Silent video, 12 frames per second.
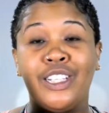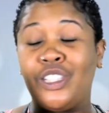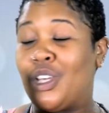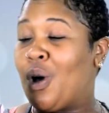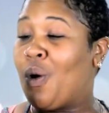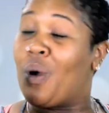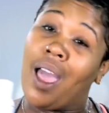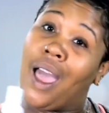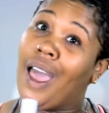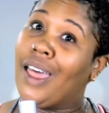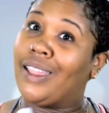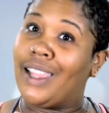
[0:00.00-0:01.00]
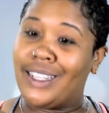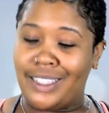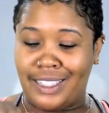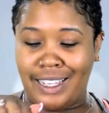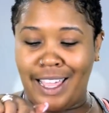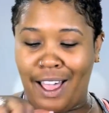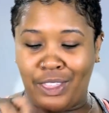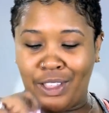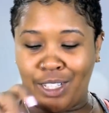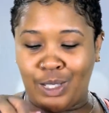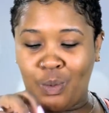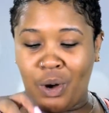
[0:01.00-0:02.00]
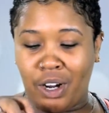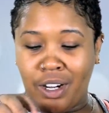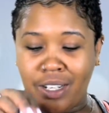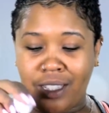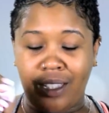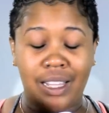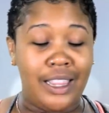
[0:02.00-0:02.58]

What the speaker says: So let's see how this works.